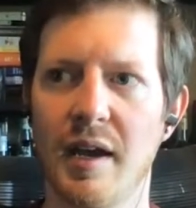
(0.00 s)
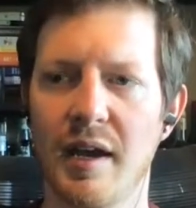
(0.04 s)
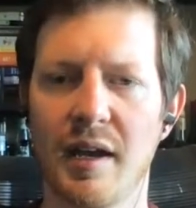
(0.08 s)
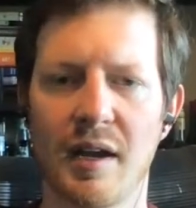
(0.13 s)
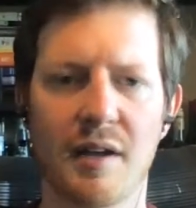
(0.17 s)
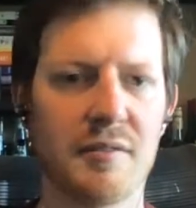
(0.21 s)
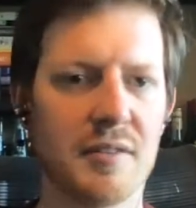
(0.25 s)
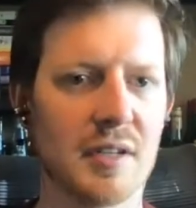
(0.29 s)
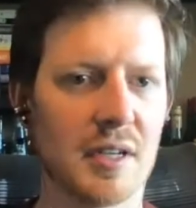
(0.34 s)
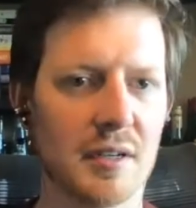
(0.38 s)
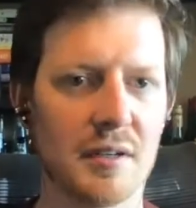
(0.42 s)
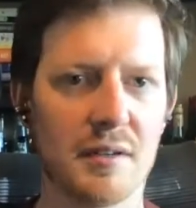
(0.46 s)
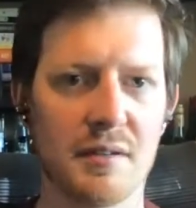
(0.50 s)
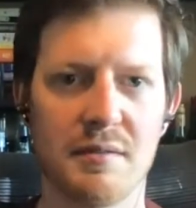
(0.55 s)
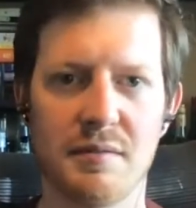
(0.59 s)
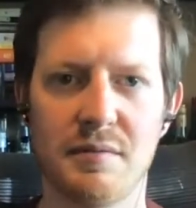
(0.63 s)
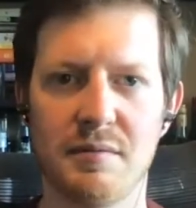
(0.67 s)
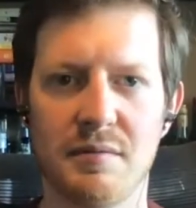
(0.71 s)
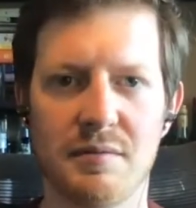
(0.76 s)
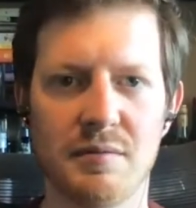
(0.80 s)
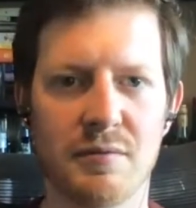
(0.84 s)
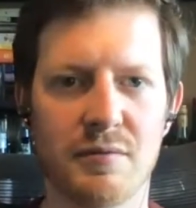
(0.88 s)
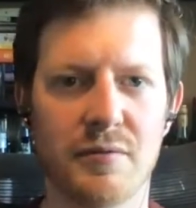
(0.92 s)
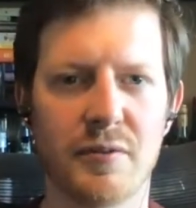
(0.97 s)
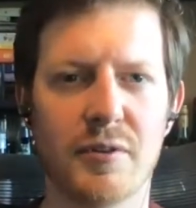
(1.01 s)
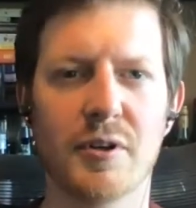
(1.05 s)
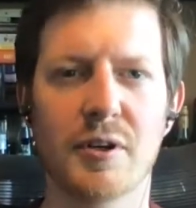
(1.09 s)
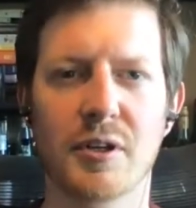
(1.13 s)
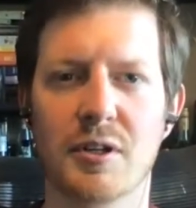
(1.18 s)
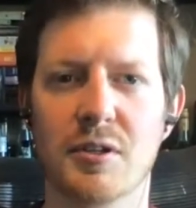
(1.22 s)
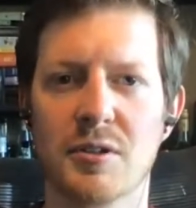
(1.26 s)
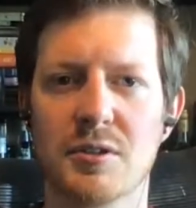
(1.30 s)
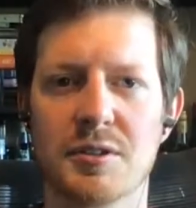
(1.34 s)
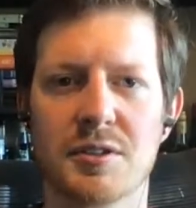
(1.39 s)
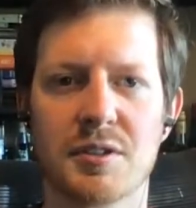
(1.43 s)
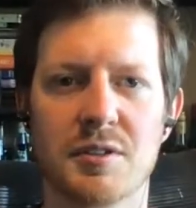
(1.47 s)
I've done
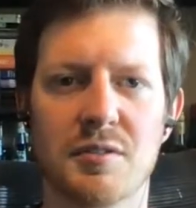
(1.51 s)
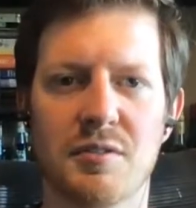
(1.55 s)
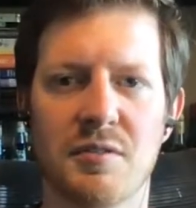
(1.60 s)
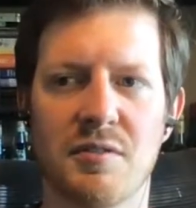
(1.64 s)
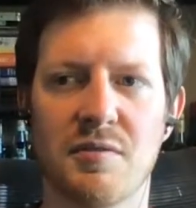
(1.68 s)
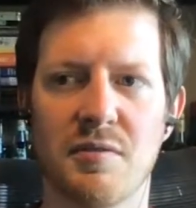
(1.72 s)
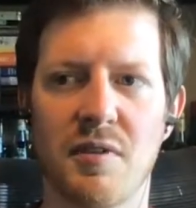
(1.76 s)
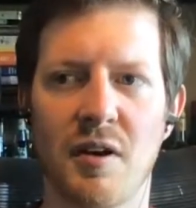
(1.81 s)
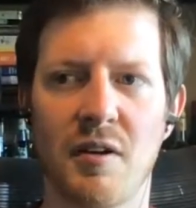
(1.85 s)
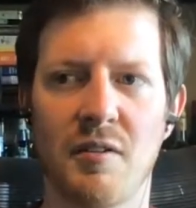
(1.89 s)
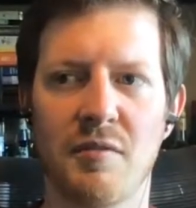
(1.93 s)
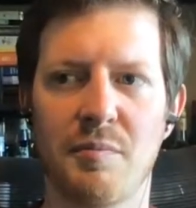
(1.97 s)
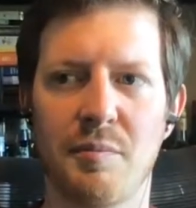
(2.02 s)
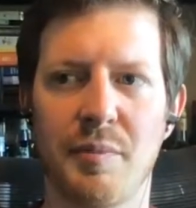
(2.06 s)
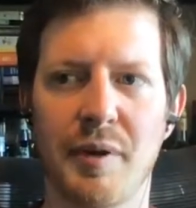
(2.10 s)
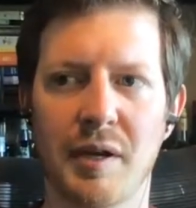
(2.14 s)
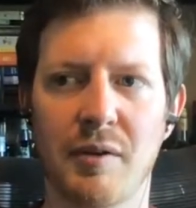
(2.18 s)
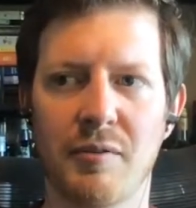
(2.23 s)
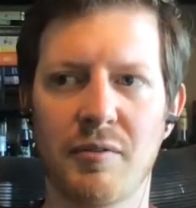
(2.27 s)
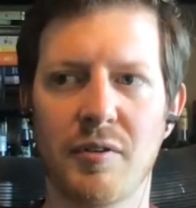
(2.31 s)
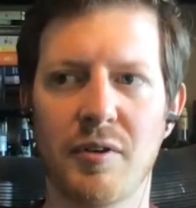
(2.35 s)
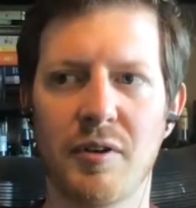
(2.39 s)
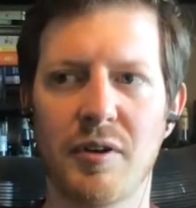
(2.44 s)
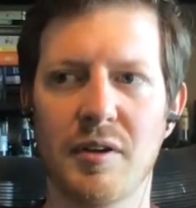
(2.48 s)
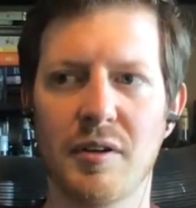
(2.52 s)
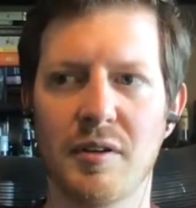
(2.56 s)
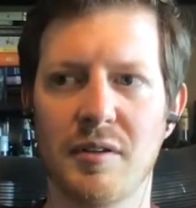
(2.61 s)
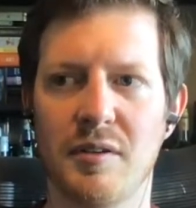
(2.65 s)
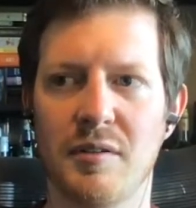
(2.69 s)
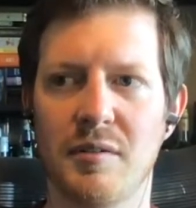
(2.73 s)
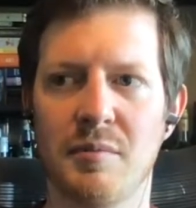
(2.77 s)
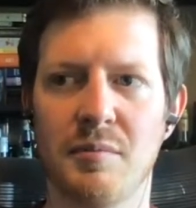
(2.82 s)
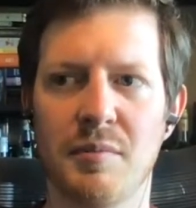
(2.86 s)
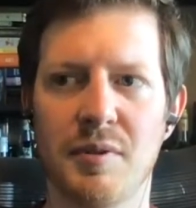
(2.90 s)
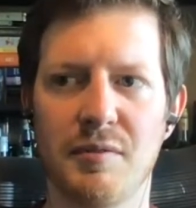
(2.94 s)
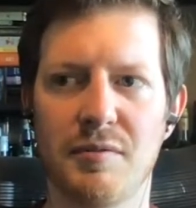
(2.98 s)
verticals of Bigfoot
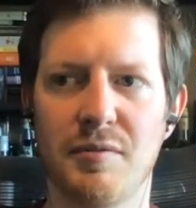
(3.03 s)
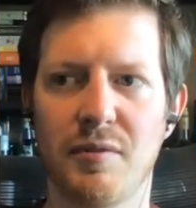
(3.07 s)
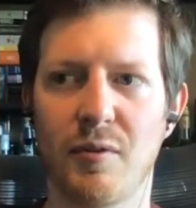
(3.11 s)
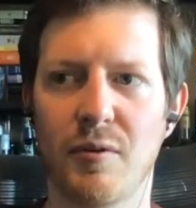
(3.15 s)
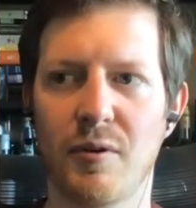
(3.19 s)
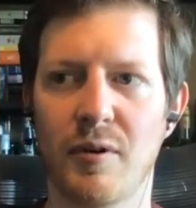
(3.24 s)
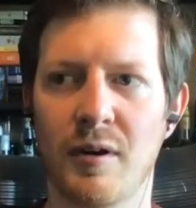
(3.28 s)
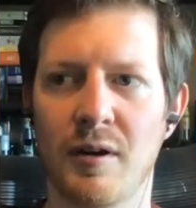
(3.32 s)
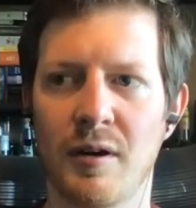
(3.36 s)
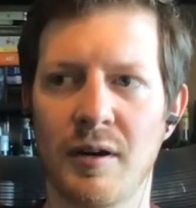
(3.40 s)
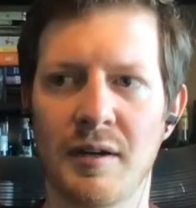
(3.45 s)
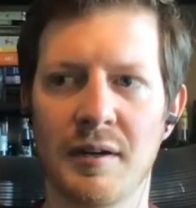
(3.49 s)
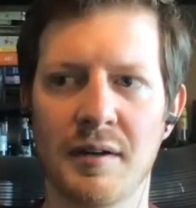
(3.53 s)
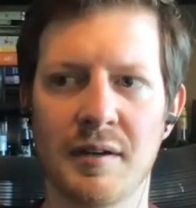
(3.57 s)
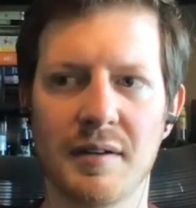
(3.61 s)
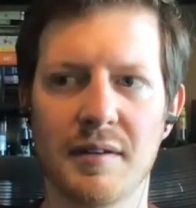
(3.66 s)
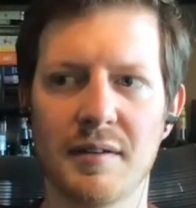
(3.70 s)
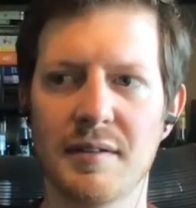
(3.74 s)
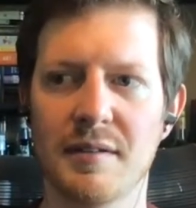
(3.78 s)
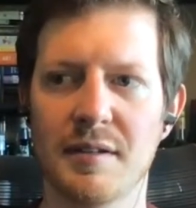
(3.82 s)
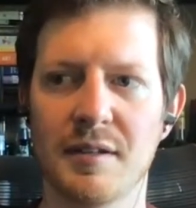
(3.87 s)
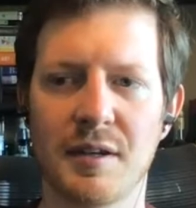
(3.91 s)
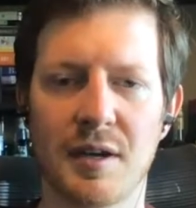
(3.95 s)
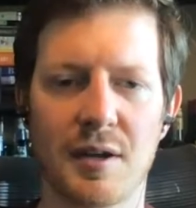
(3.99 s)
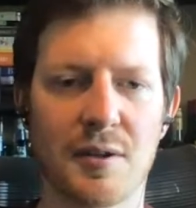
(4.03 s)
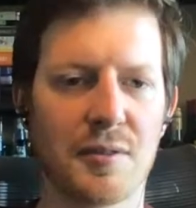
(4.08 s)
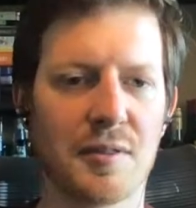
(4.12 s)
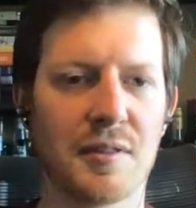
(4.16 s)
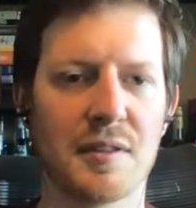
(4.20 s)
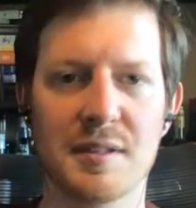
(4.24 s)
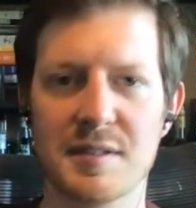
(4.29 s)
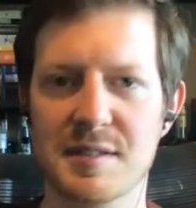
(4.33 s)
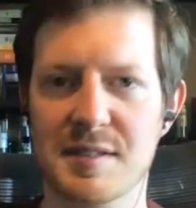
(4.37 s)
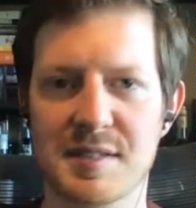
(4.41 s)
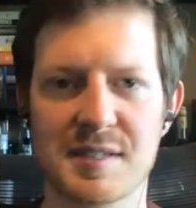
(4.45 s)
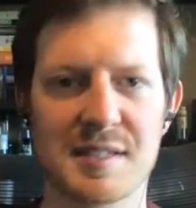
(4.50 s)
before, and
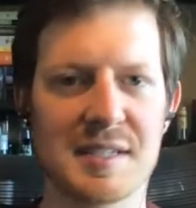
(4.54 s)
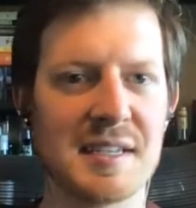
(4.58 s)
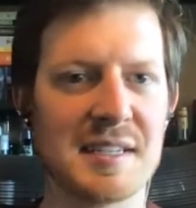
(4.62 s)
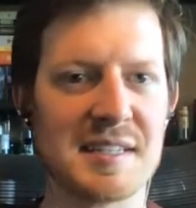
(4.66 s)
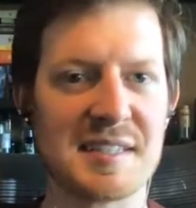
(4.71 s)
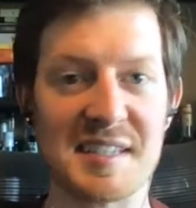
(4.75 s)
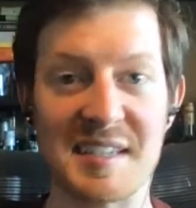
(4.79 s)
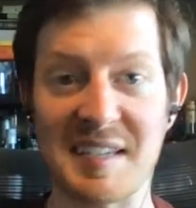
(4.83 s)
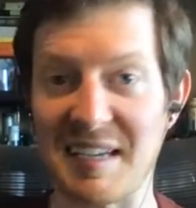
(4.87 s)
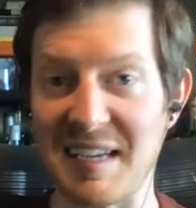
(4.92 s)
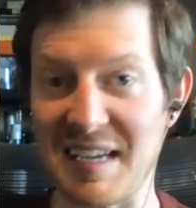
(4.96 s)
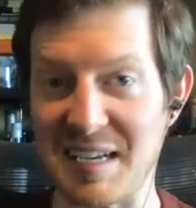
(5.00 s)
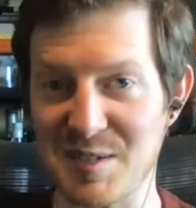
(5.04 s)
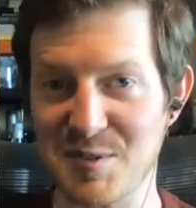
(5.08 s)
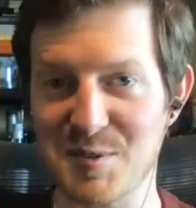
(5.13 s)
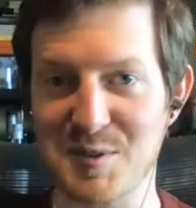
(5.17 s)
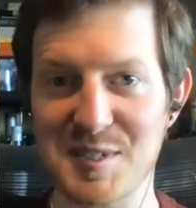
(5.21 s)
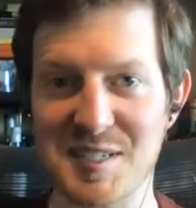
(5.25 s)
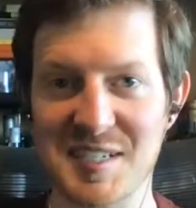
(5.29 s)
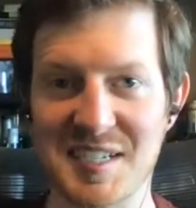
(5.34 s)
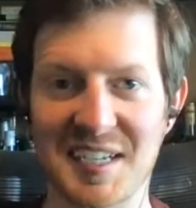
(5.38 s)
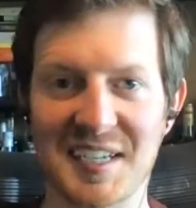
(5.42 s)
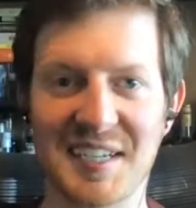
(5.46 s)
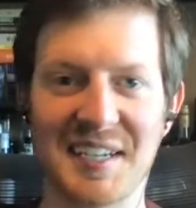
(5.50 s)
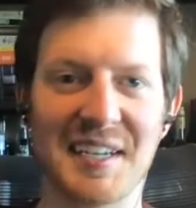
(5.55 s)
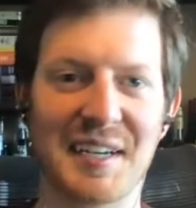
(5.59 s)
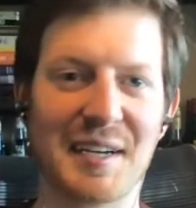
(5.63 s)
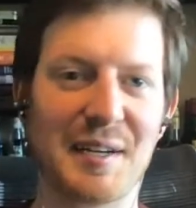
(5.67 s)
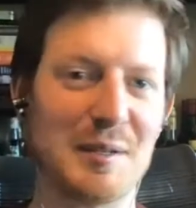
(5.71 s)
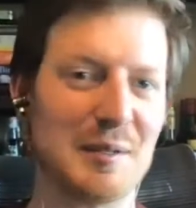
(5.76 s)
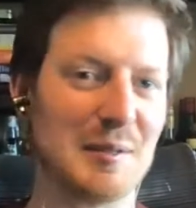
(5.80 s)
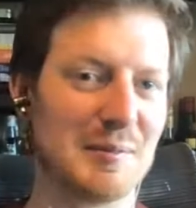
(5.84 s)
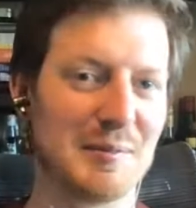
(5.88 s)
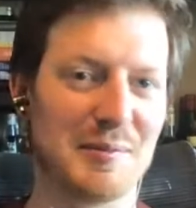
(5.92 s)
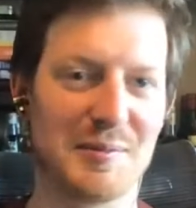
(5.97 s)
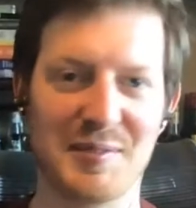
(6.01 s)
it's interesting, and
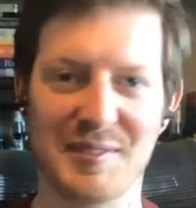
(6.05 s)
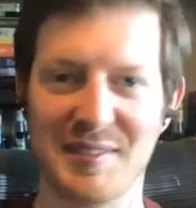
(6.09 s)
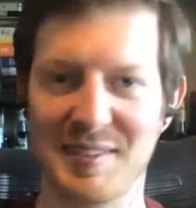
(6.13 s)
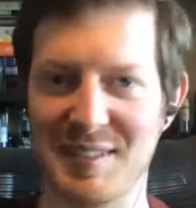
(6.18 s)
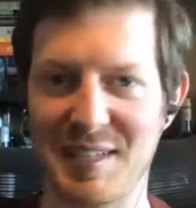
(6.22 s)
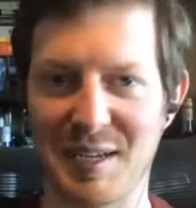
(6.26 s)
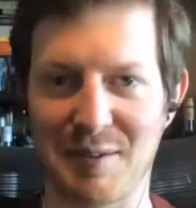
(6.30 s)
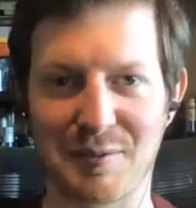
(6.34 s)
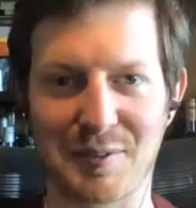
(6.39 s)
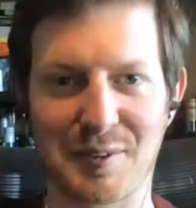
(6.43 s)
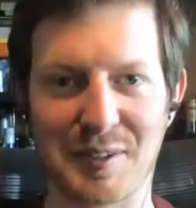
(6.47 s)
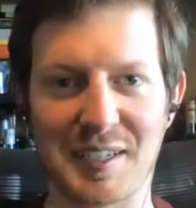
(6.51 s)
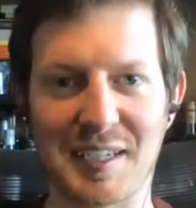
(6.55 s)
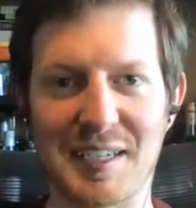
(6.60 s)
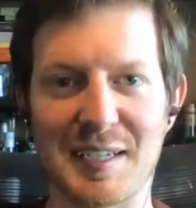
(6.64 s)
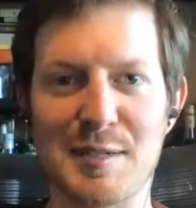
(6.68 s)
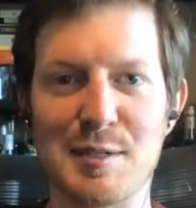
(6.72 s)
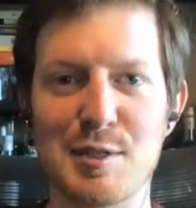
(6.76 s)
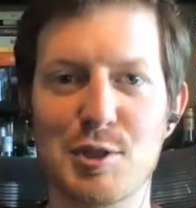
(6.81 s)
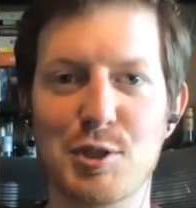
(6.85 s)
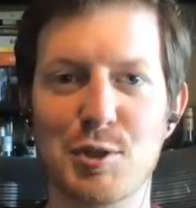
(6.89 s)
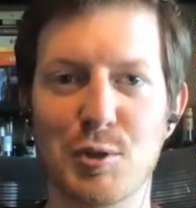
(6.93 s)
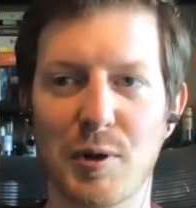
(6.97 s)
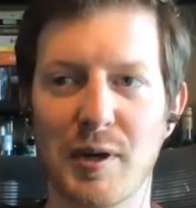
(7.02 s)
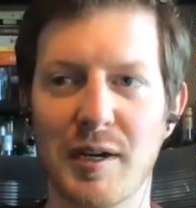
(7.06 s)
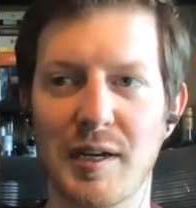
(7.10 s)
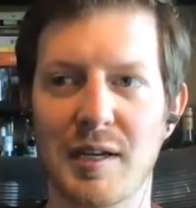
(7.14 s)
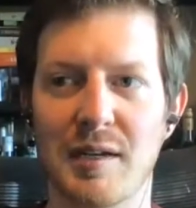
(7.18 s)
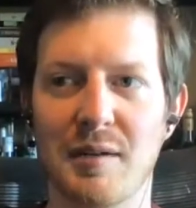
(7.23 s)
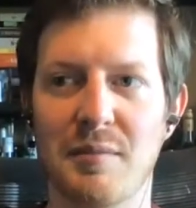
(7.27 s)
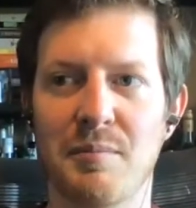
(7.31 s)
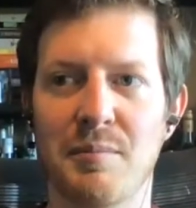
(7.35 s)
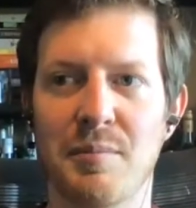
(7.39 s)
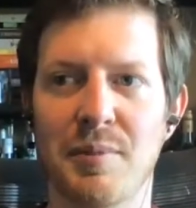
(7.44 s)
I definitely enjoyed it.